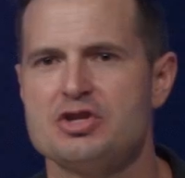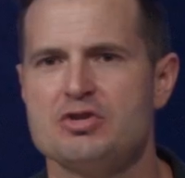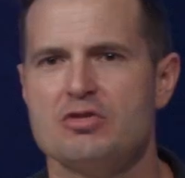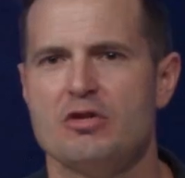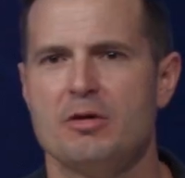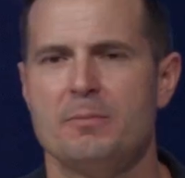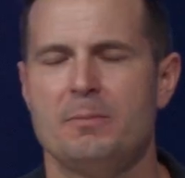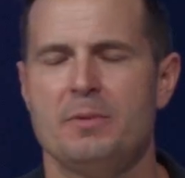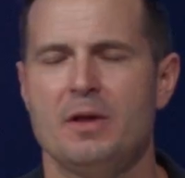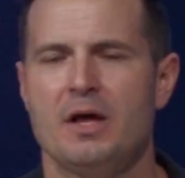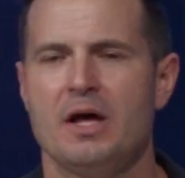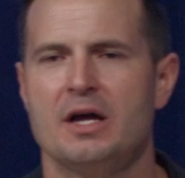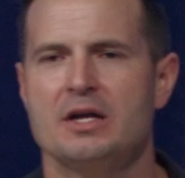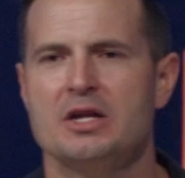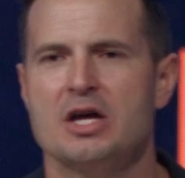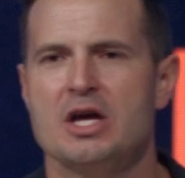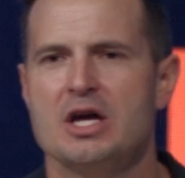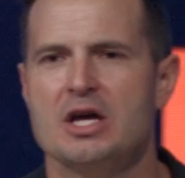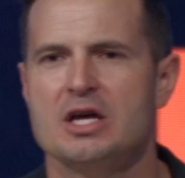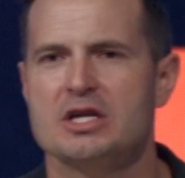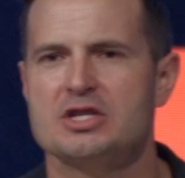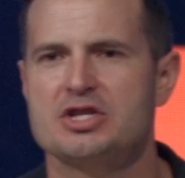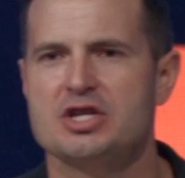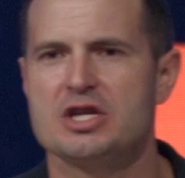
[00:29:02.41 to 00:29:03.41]
issue of blood.
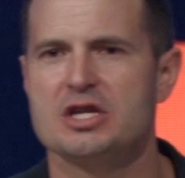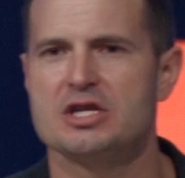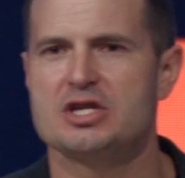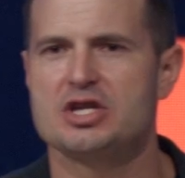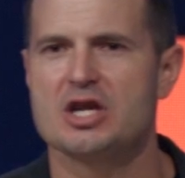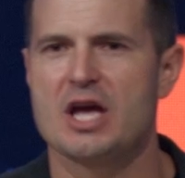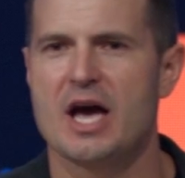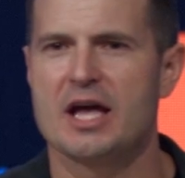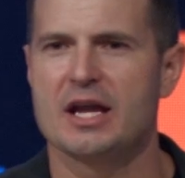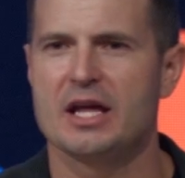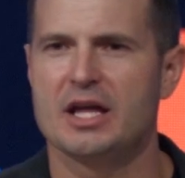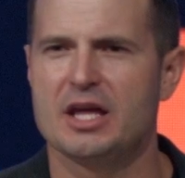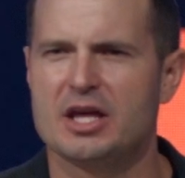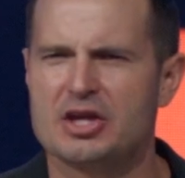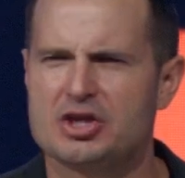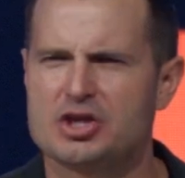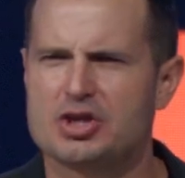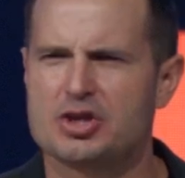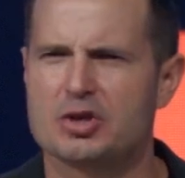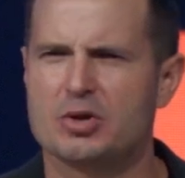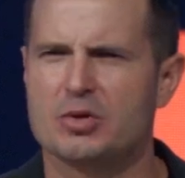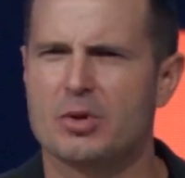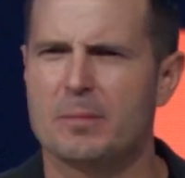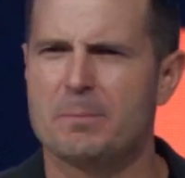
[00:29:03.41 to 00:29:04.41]
She had an
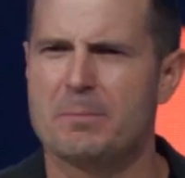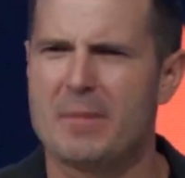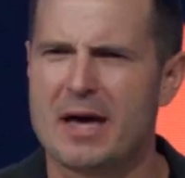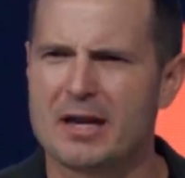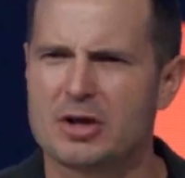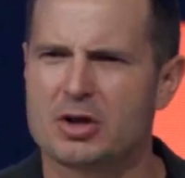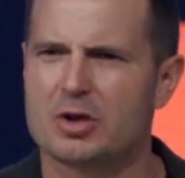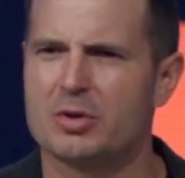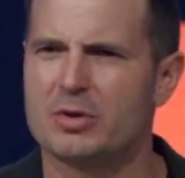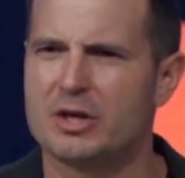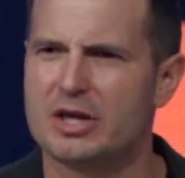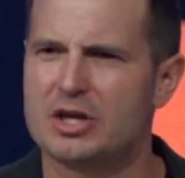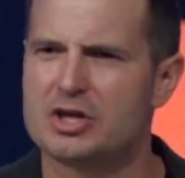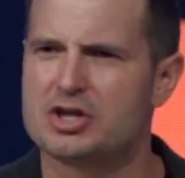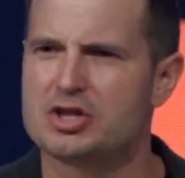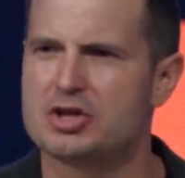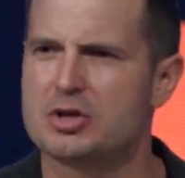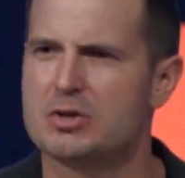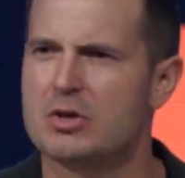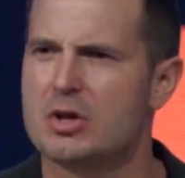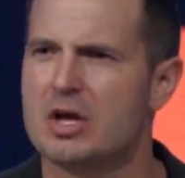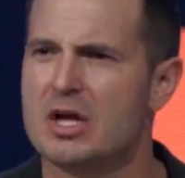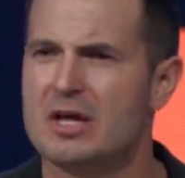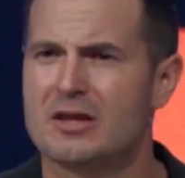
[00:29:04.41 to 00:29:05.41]
issue, a medical
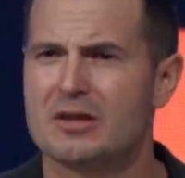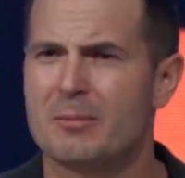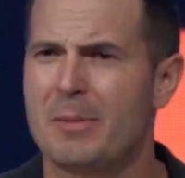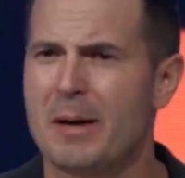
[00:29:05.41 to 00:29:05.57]
issue.